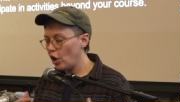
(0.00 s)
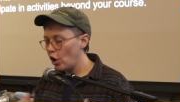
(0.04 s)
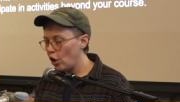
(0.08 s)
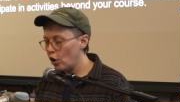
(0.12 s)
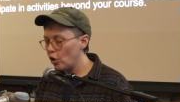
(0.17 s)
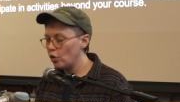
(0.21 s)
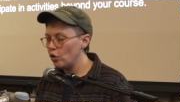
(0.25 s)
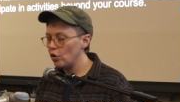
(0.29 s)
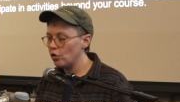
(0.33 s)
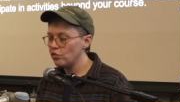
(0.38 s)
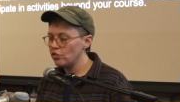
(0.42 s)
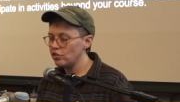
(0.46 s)

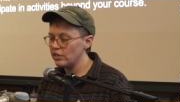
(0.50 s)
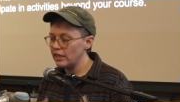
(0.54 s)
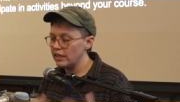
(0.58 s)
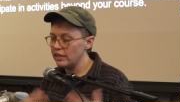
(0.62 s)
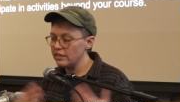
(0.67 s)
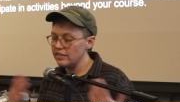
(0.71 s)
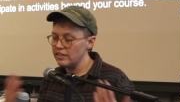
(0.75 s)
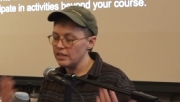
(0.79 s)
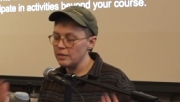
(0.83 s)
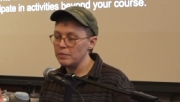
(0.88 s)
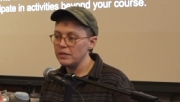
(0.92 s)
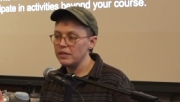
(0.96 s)
host
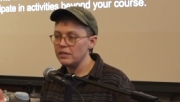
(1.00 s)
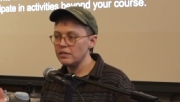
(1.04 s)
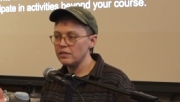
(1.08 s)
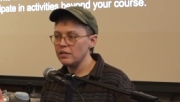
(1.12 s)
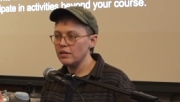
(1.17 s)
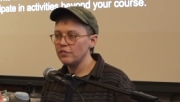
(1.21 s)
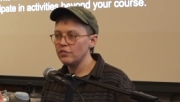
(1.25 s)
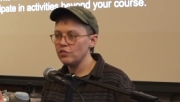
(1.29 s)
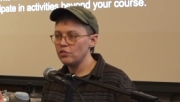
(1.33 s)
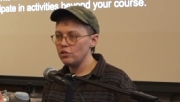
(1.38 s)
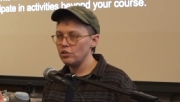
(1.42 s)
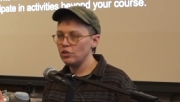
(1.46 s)
exhibits
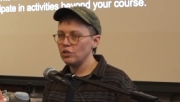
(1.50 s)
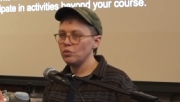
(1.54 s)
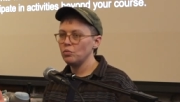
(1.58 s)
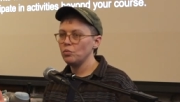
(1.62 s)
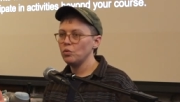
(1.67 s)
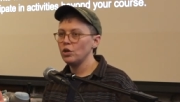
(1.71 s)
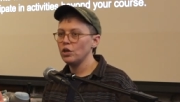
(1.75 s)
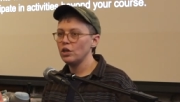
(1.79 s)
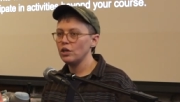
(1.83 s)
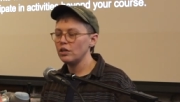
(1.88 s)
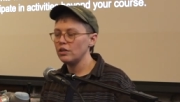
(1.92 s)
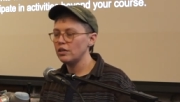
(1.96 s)
of student
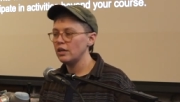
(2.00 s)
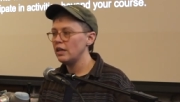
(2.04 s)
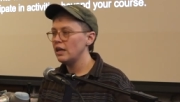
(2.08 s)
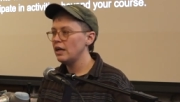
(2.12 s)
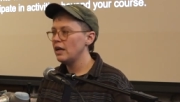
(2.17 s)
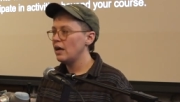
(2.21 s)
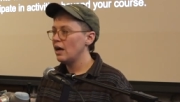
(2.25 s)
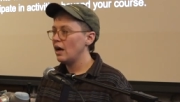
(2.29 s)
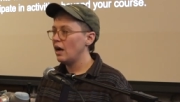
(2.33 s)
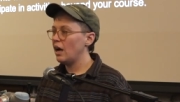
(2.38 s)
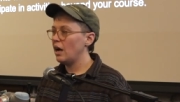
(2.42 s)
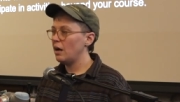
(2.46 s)
work.
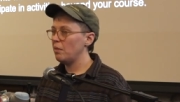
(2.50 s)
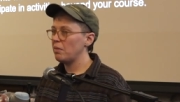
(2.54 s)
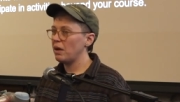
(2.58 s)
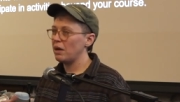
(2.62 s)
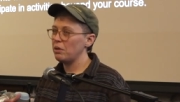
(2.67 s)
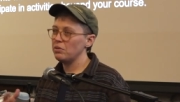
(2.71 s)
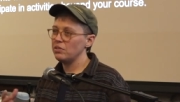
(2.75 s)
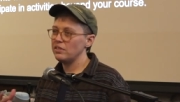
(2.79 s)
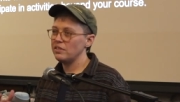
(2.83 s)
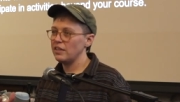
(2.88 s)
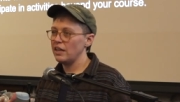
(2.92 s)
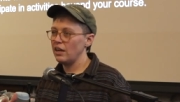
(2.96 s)
I
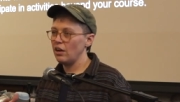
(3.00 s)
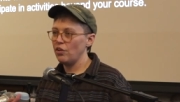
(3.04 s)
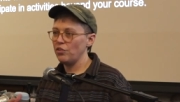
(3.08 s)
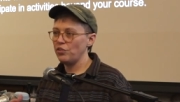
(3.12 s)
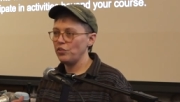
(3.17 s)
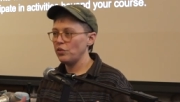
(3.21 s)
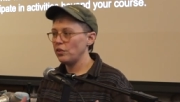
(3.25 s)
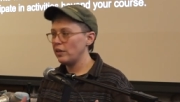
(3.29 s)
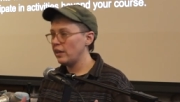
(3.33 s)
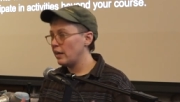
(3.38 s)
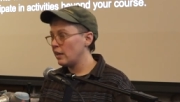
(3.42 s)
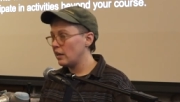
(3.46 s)
would say
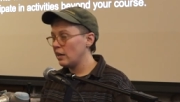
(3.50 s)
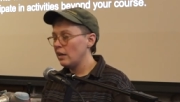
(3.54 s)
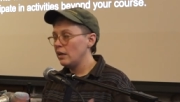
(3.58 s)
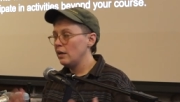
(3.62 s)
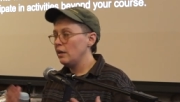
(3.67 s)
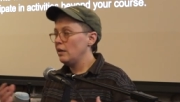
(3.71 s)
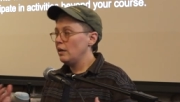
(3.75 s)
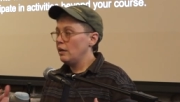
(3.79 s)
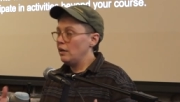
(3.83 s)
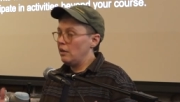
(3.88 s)
also, like,